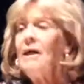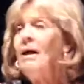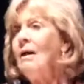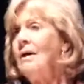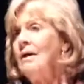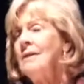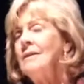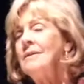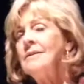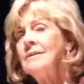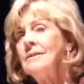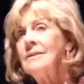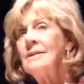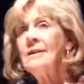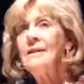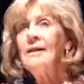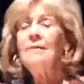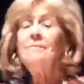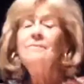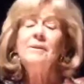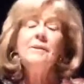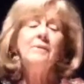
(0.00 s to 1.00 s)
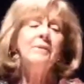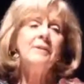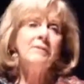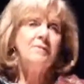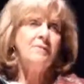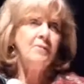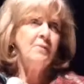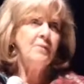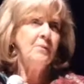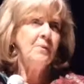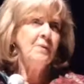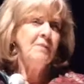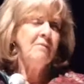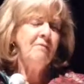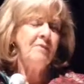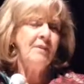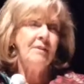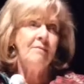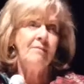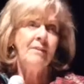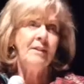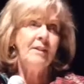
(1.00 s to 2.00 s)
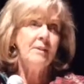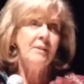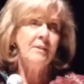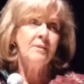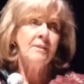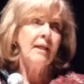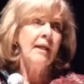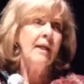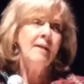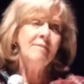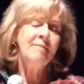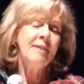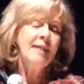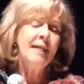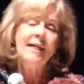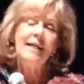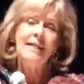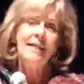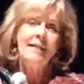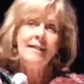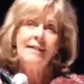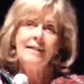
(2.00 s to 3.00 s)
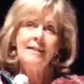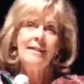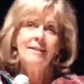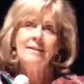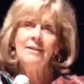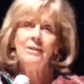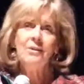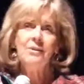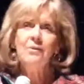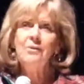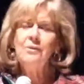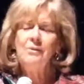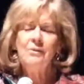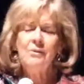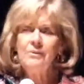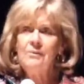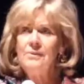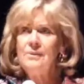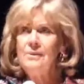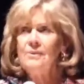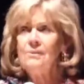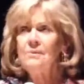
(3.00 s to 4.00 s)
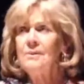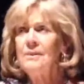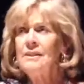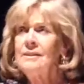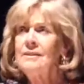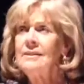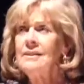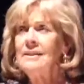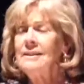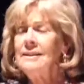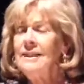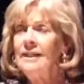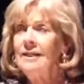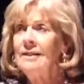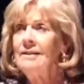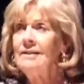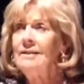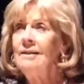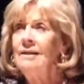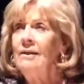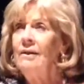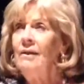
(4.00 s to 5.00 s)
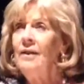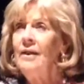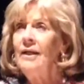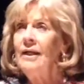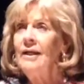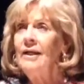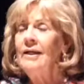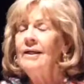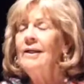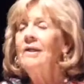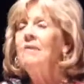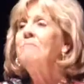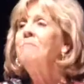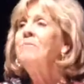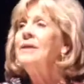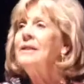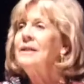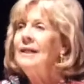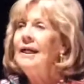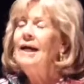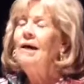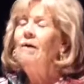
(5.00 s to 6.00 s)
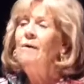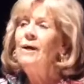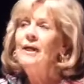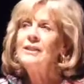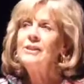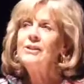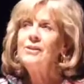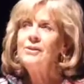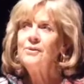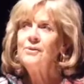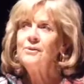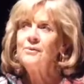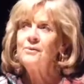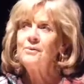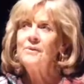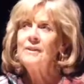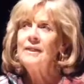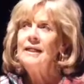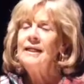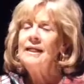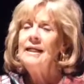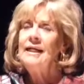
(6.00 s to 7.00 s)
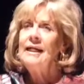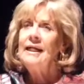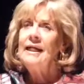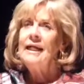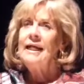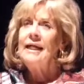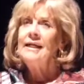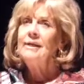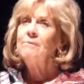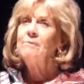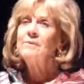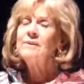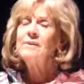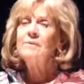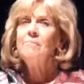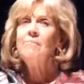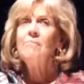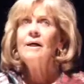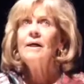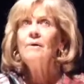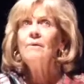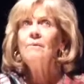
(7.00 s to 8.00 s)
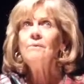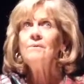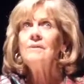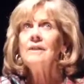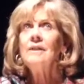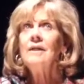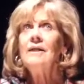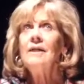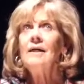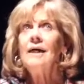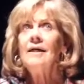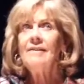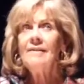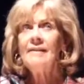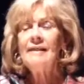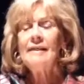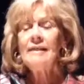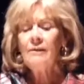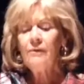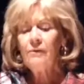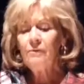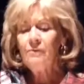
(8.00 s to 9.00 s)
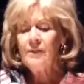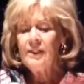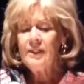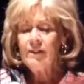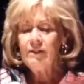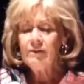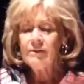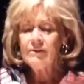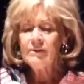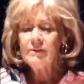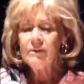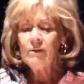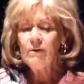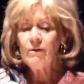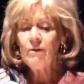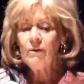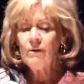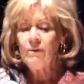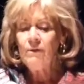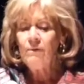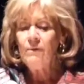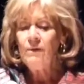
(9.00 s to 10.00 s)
honest, I've been doing this for 25 years. I haven't had any good news stories to tell, but now I do. It was about, I think, 3 years ago